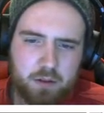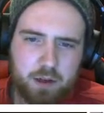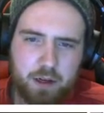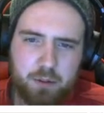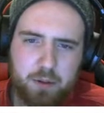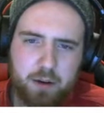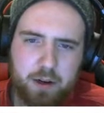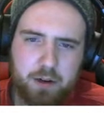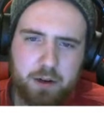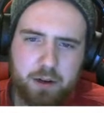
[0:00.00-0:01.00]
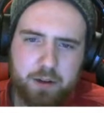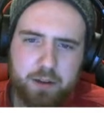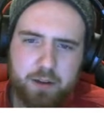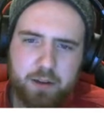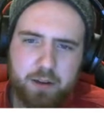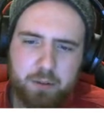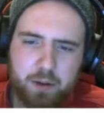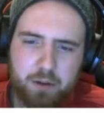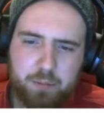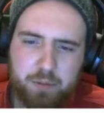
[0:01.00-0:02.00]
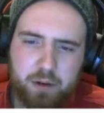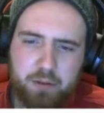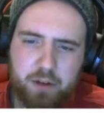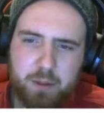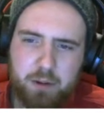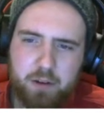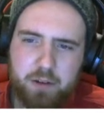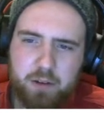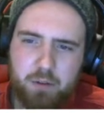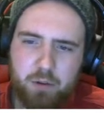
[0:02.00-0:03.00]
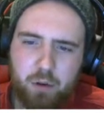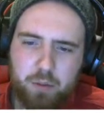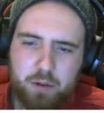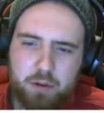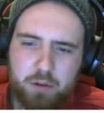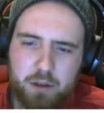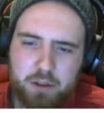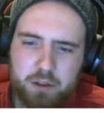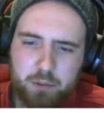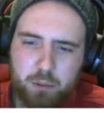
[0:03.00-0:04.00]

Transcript: I don't I think that if we continue going the direction that we